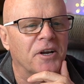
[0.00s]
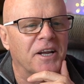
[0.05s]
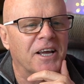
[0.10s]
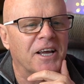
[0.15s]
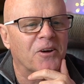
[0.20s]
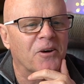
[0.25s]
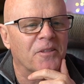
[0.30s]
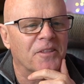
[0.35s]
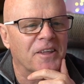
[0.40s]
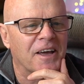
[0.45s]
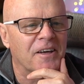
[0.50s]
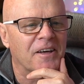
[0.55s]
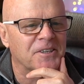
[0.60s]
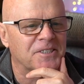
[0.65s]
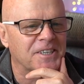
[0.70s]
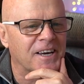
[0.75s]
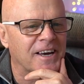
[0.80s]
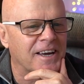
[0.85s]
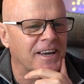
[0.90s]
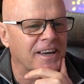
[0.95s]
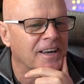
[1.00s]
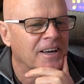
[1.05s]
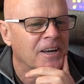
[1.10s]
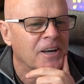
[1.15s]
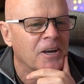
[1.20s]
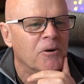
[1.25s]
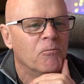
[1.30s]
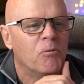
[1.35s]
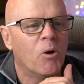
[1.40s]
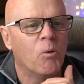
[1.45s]
a Nikon the other day.
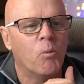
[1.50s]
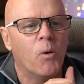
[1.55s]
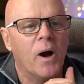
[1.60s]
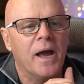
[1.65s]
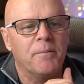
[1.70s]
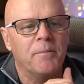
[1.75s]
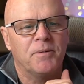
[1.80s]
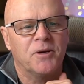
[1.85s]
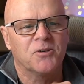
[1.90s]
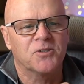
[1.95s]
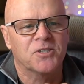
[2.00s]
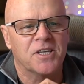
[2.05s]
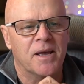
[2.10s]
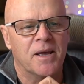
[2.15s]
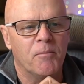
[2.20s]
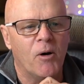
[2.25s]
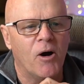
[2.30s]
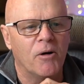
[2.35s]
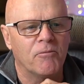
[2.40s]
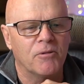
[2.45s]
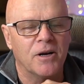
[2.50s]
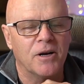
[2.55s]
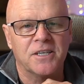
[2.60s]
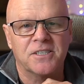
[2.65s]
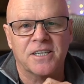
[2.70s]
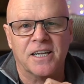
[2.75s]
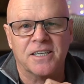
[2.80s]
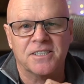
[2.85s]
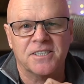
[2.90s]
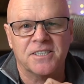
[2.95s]
Well, wait, because they might
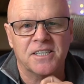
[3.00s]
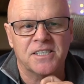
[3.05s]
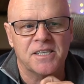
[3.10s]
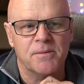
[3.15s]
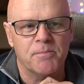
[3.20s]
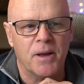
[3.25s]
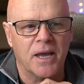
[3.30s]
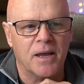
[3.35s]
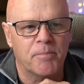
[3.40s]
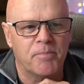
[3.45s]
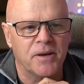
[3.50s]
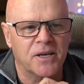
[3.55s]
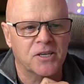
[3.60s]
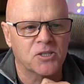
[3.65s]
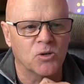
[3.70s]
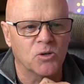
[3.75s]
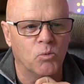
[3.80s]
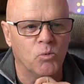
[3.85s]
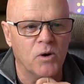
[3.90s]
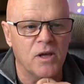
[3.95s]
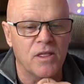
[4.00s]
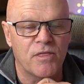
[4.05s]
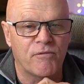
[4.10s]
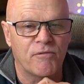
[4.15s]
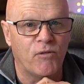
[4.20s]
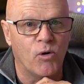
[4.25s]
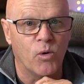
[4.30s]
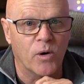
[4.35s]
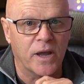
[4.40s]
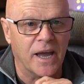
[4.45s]
release that 60 megapixel
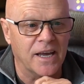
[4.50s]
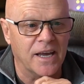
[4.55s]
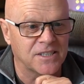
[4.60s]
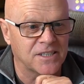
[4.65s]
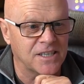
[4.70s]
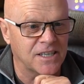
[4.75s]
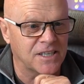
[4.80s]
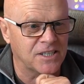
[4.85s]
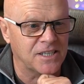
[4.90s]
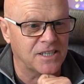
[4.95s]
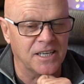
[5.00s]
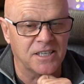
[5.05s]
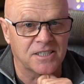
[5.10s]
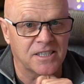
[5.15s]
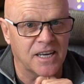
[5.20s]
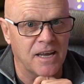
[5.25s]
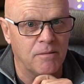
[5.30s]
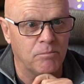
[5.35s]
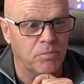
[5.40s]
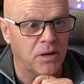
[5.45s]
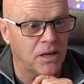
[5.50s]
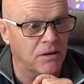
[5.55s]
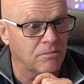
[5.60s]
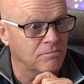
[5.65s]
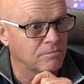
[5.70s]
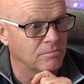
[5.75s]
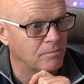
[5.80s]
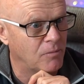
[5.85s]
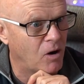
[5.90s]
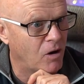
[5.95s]
with 4K 60 and 10
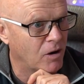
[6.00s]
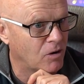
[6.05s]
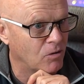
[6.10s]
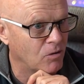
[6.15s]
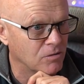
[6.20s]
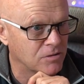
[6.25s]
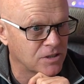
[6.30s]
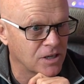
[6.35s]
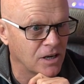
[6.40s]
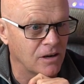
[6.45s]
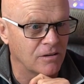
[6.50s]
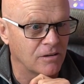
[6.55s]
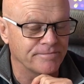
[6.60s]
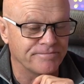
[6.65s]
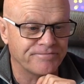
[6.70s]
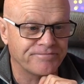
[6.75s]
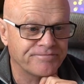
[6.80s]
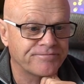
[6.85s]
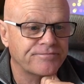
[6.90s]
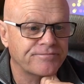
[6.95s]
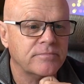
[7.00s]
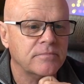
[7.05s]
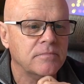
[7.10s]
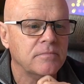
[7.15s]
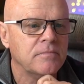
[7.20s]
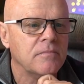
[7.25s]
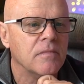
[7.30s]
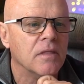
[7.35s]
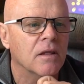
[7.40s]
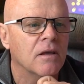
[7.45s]
bit, Michael. So
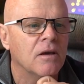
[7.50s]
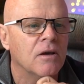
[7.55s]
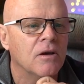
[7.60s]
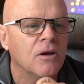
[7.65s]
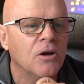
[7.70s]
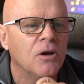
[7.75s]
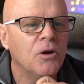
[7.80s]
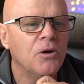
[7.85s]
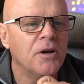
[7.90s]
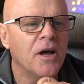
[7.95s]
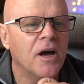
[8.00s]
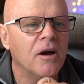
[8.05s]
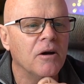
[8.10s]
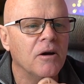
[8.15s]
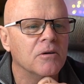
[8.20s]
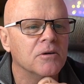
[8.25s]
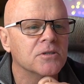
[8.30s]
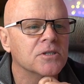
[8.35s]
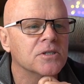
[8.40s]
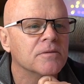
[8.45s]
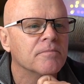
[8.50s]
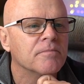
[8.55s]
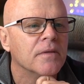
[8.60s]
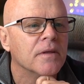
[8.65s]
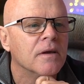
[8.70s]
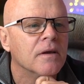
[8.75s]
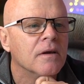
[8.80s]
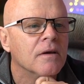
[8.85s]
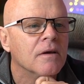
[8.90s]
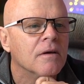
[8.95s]
who knows?
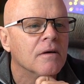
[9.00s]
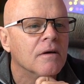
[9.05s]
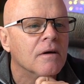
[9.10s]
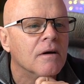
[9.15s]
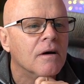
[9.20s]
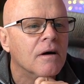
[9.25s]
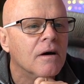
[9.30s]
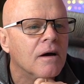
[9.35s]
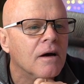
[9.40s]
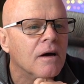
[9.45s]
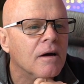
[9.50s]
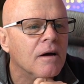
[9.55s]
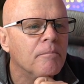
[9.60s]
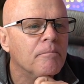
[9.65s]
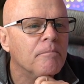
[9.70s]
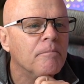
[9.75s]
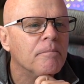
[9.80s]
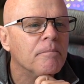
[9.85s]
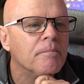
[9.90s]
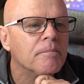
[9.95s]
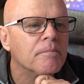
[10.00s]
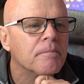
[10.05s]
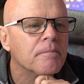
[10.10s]
Um,